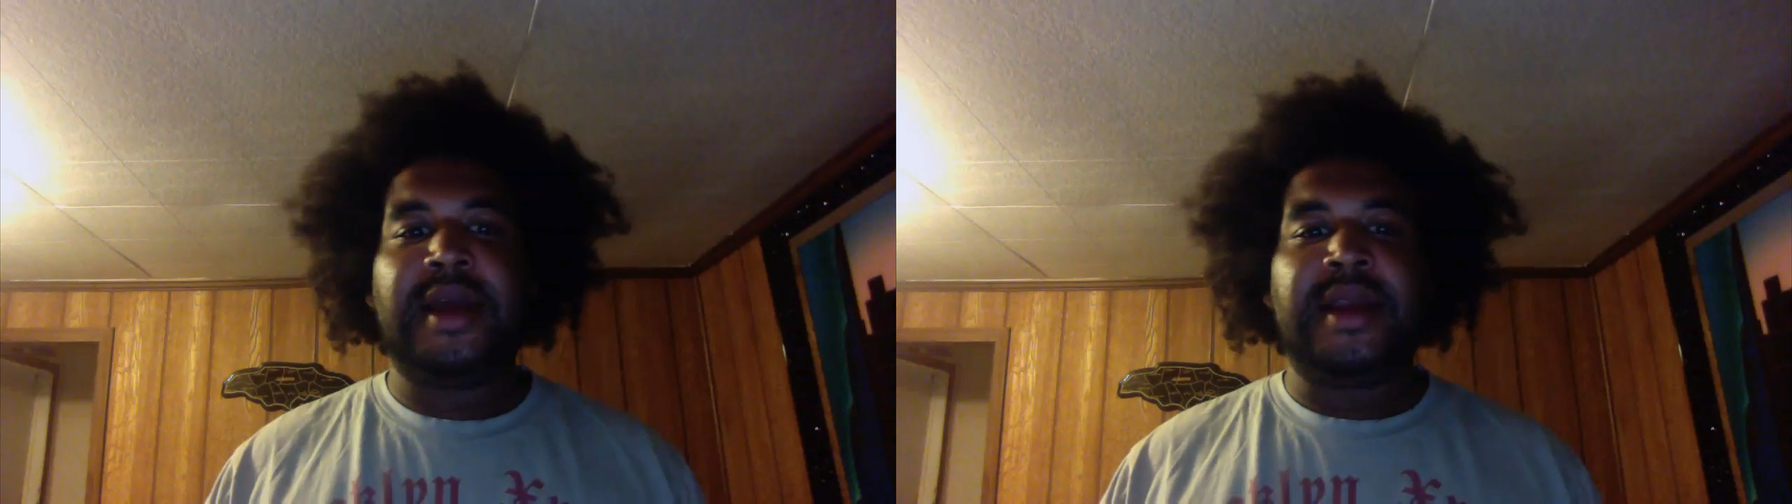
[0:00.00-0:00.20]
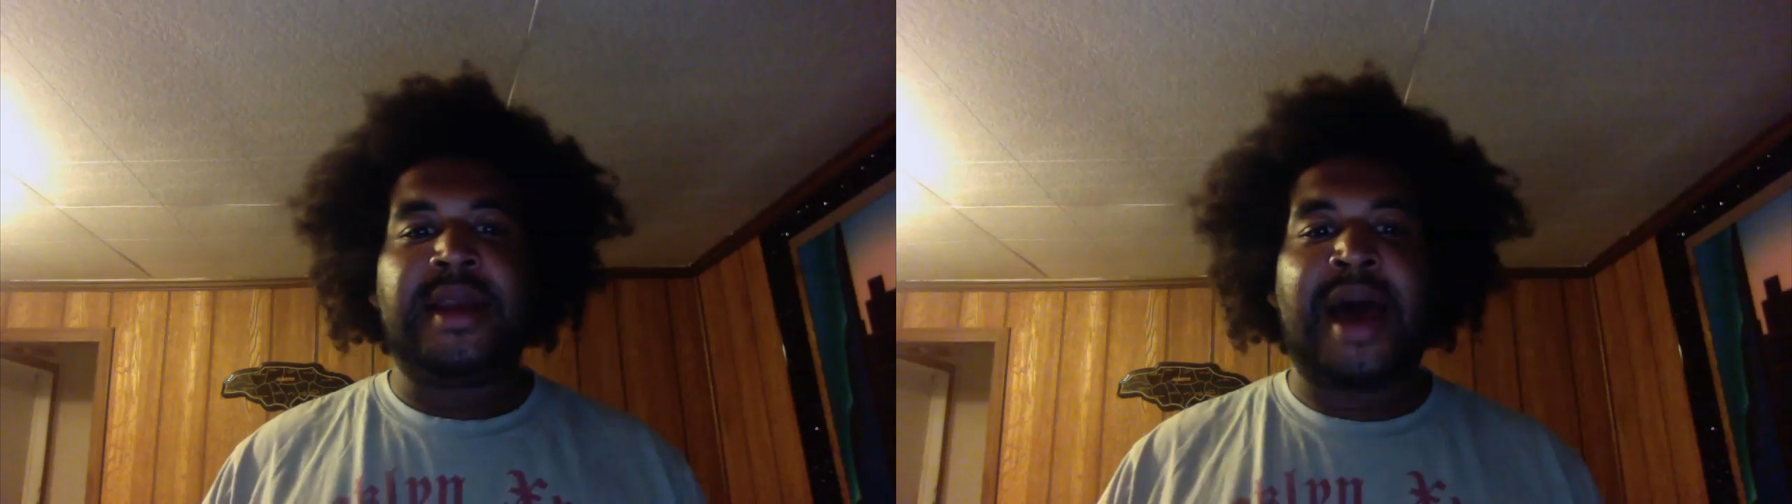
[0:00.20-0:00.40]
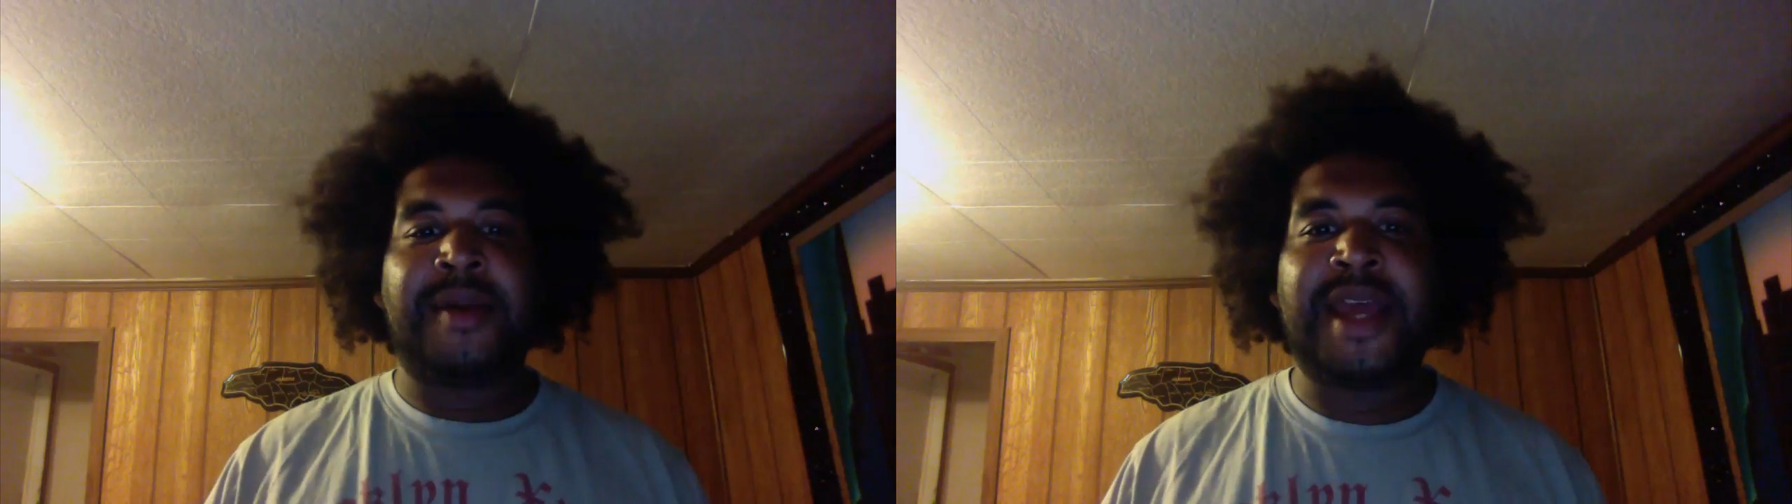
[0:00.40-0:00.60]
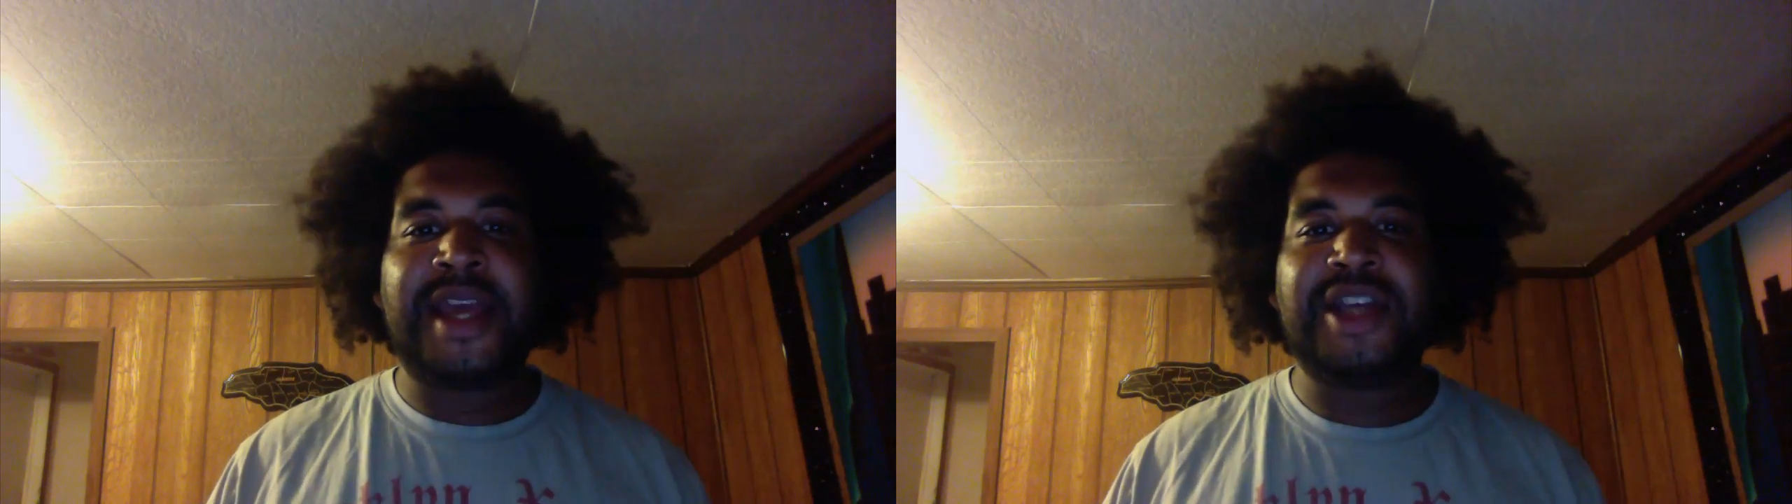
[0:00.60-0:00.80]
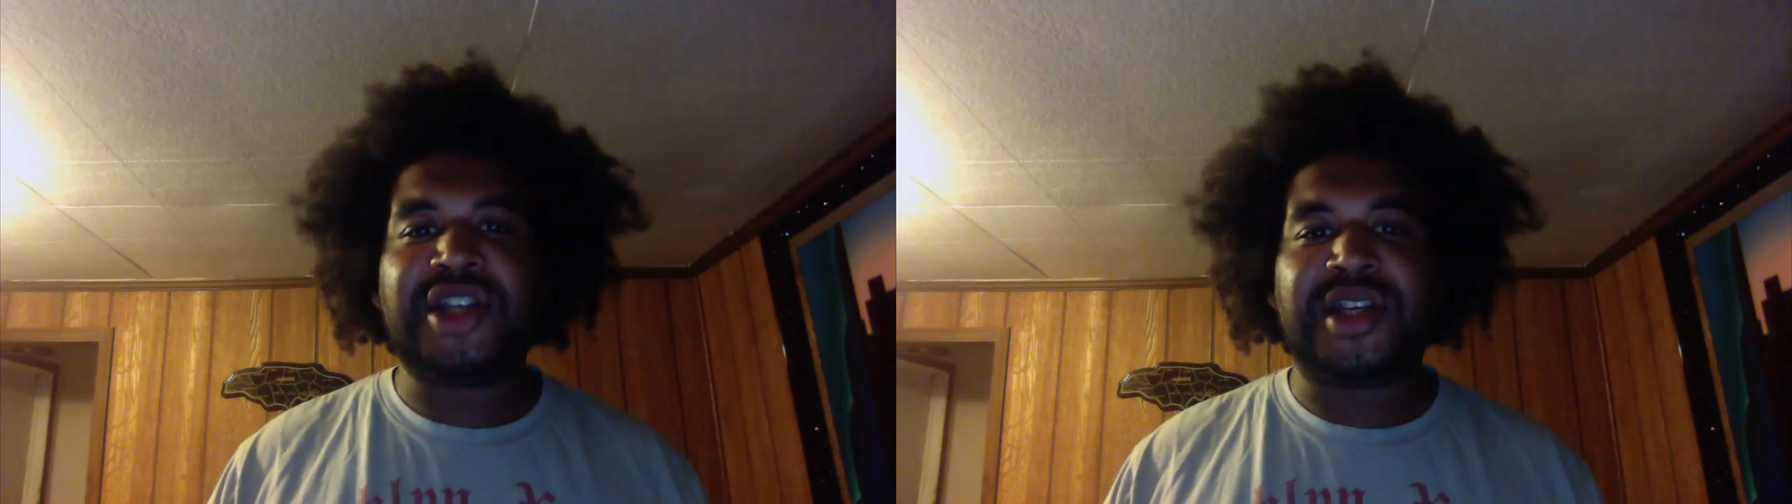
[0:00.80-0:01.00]

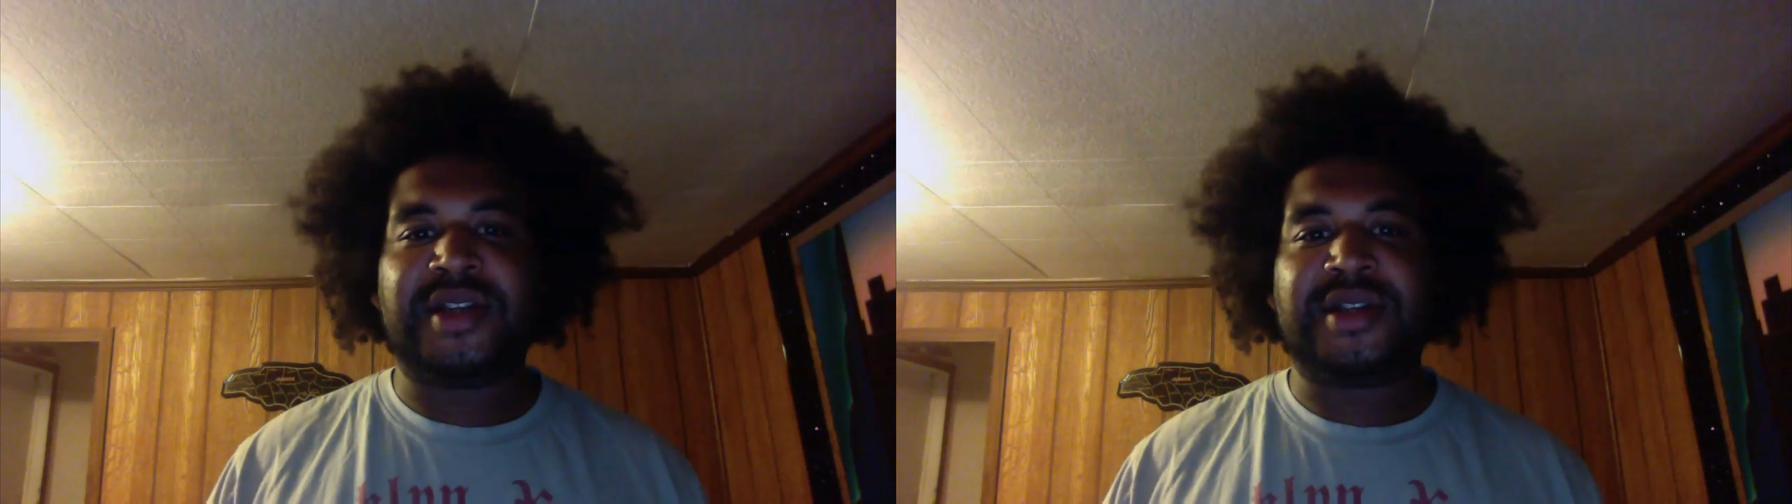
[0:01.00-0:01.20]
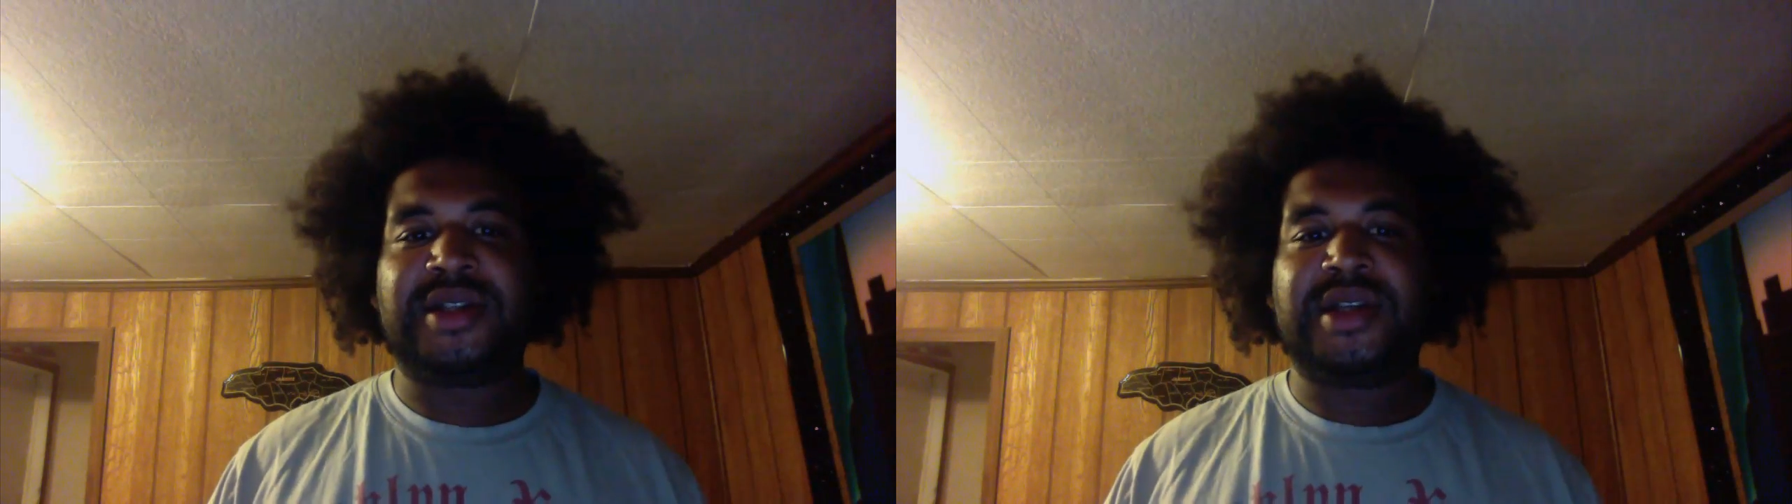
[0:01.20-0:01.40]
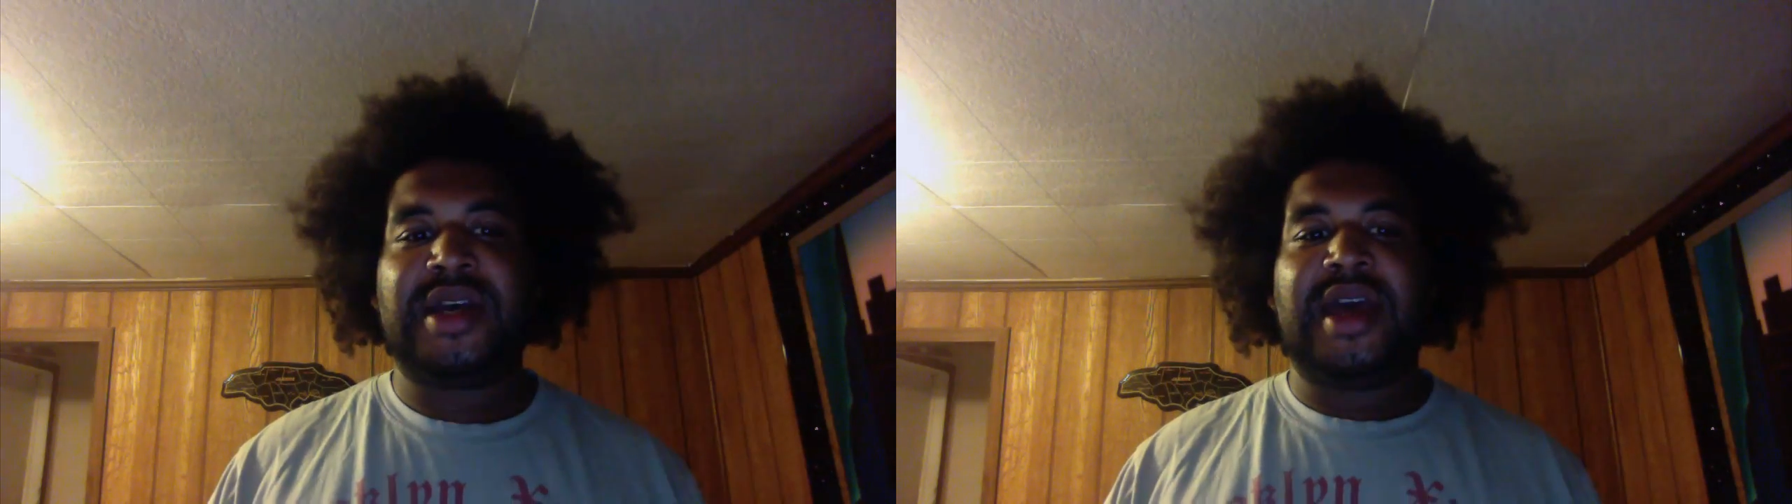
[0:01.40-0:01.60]
nominations,